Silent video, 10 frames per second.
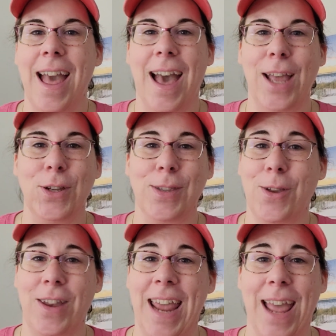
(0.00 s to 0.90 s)
I just
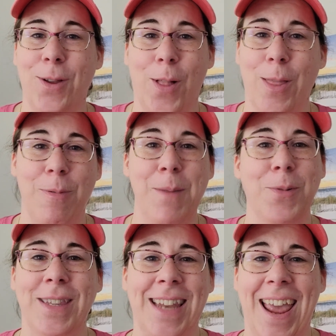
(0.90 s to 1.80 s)
couldn't handle all the
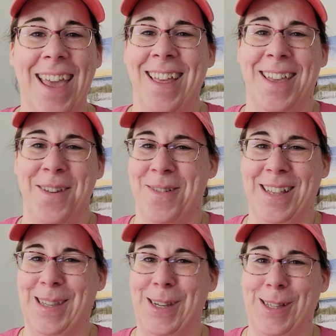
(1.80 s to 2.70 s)
people today. It
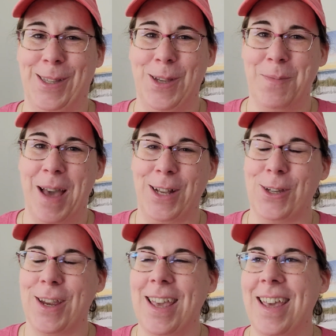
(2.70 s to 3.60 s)
was just too
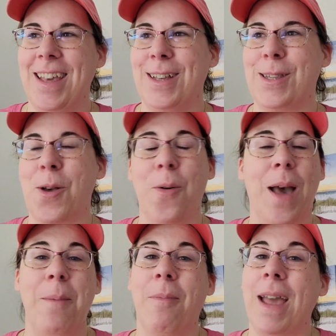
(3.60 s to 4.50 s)
much. So
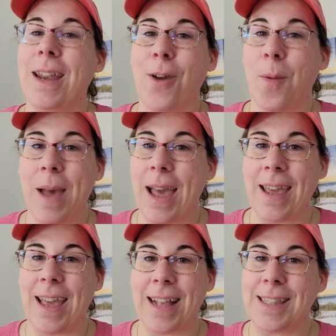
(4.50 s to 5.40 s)
I might go
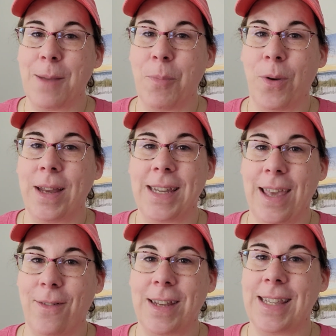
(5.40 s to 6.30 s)
back at some point to
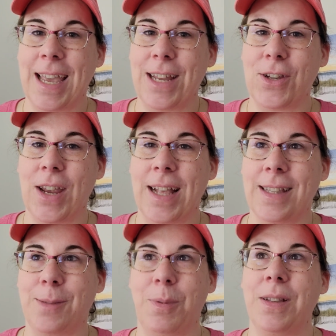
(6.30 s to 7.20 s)
give it a second
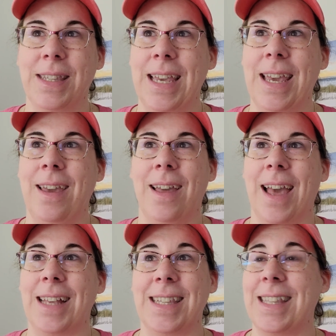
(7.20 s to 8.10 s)
chance. We'll see.
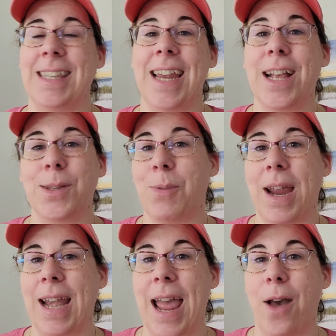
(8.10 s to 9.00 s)
As it stands
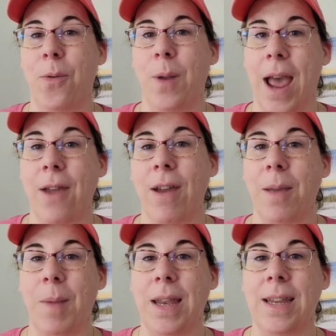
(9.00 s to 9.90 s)
right now, would I
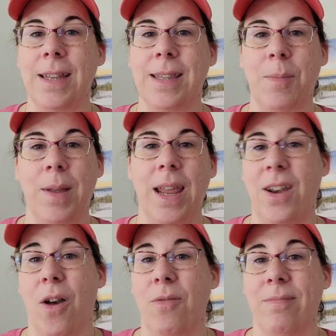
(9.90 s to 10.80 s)
recommend it to somebody?
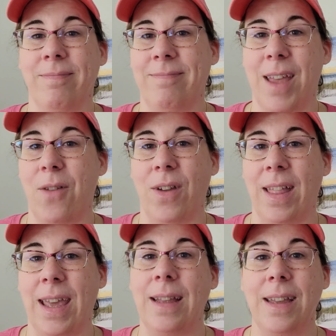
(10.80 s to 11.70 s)
No, not really.